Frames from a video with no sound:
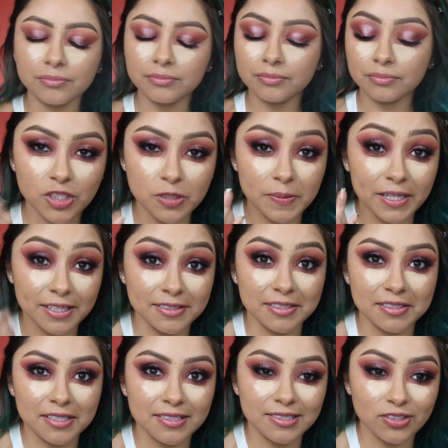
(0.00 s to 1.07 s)
just because it
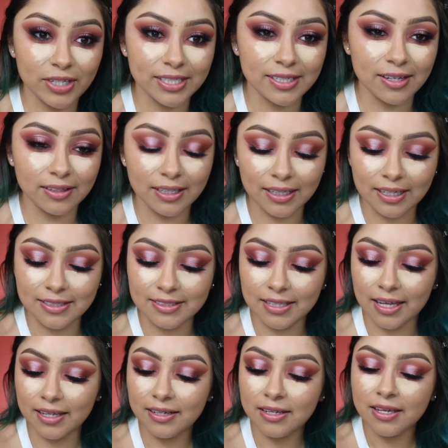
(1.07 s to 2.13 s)
does dry down like I said.